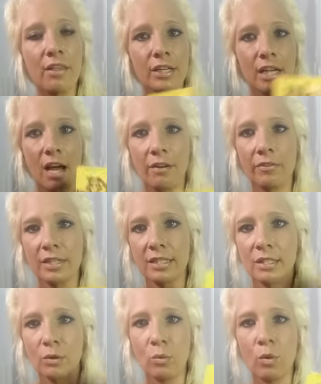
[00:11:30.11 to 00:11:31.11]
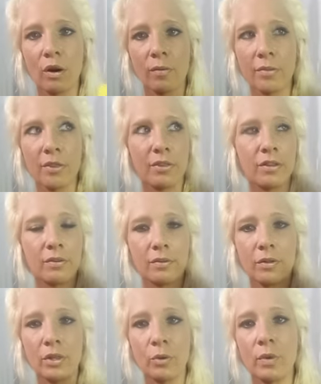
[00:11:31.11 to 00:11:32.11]
the confidence, the warmth,
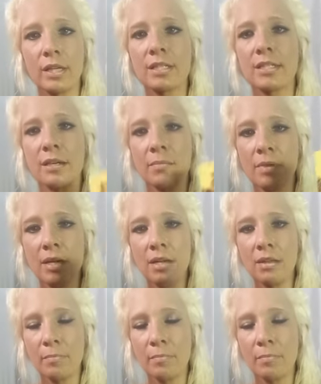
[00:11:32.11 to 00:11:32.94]
the the wisdom,